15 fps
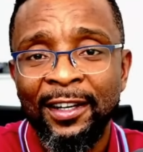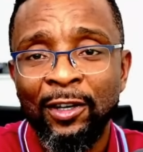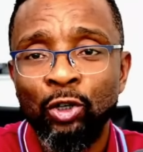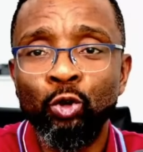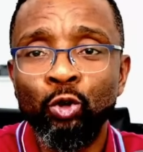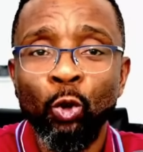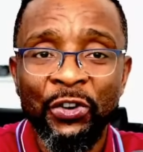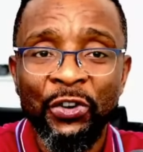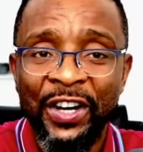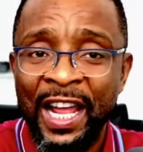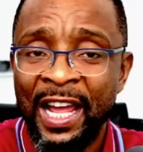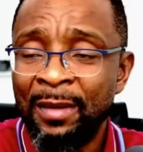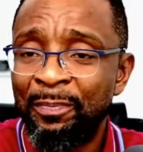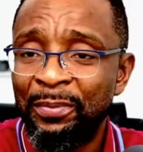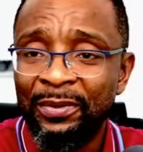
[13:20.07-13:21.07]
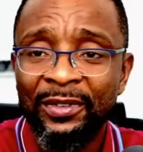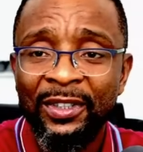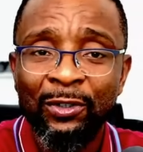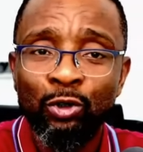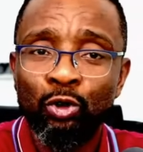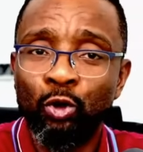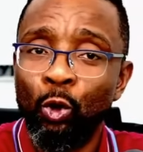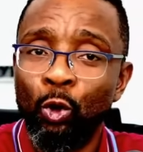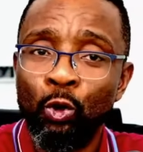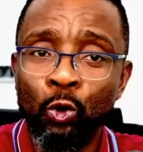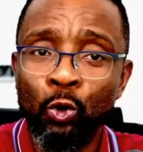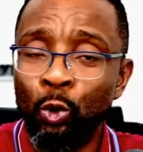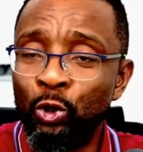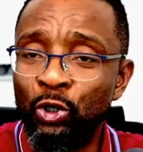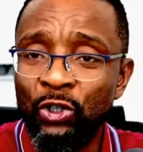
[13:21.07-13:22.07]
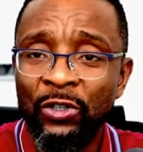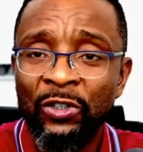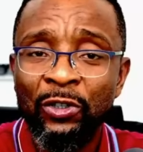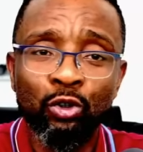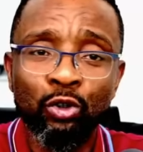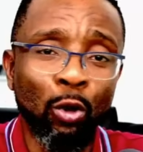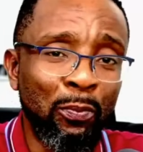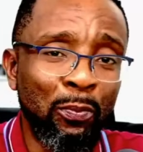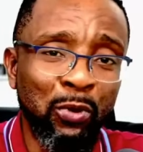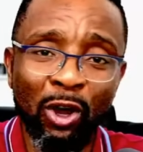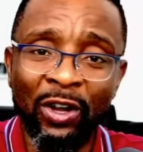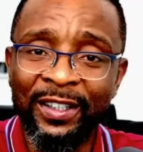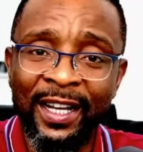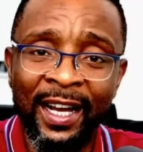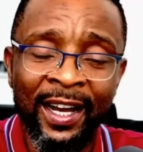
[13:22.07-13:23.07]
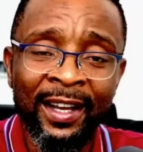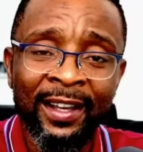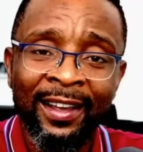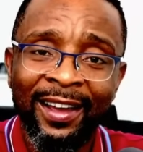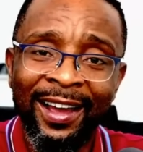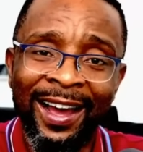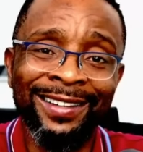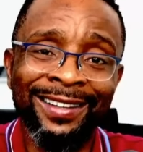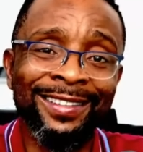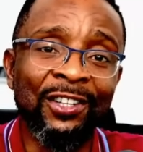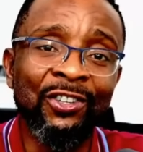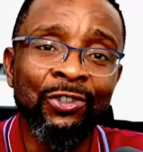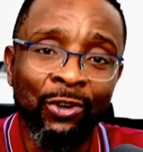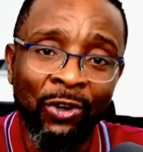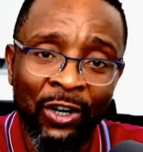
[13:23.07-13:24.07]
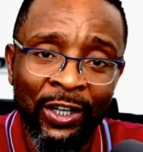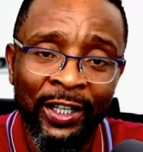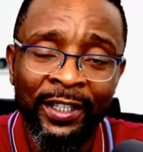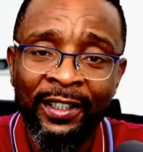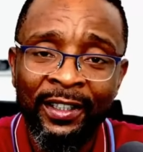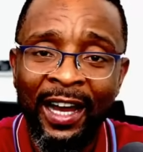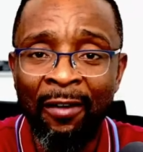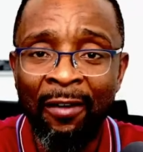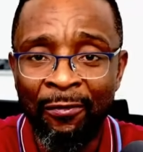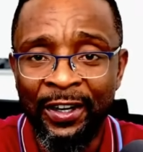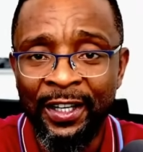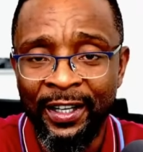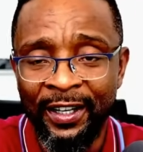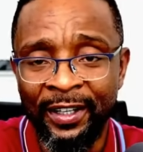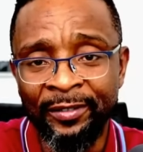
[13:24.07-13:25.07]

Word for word: to rape, to loot, to plunder, and destroy Africa.